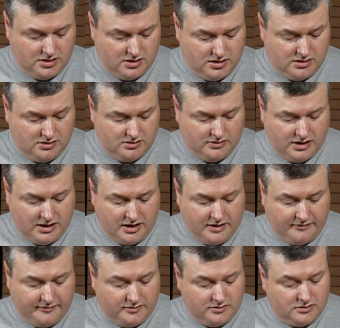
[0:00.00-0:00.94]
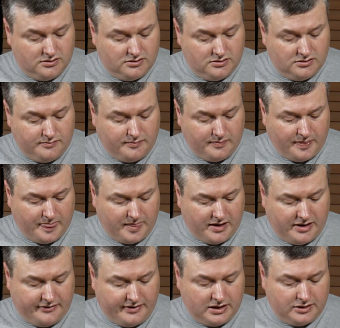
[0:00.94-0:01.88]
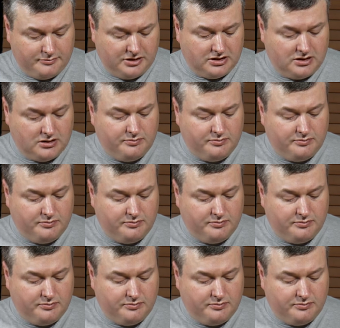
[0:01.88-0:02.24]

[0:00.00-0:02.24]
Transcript: they have a recommended